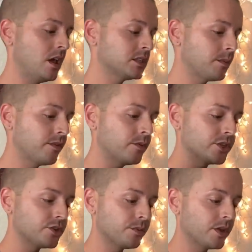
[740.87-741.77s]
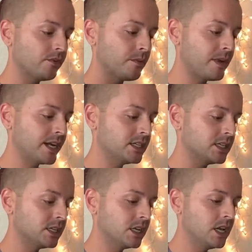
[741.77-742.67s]
Some of which are being
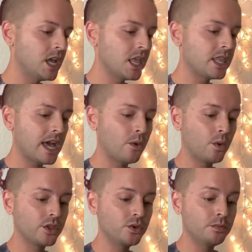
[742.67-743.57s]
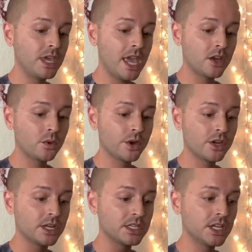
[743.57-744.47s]
reminded that what you began or what you're
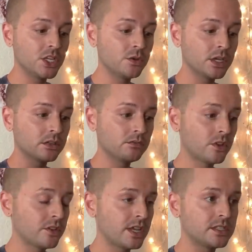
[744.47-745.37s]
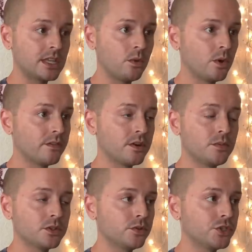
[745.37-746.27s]
continuing, whether that's that one, if not
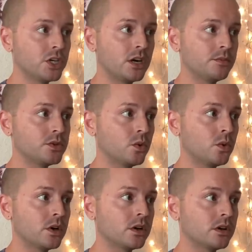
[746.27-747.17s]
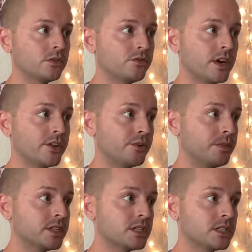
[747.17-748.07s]
multiple jobs, or you're running your
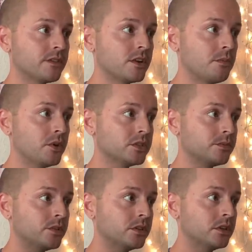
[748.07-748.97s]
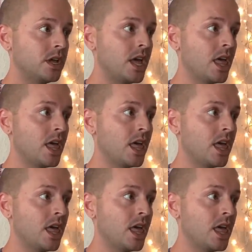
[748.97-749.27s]
business, if not multiple,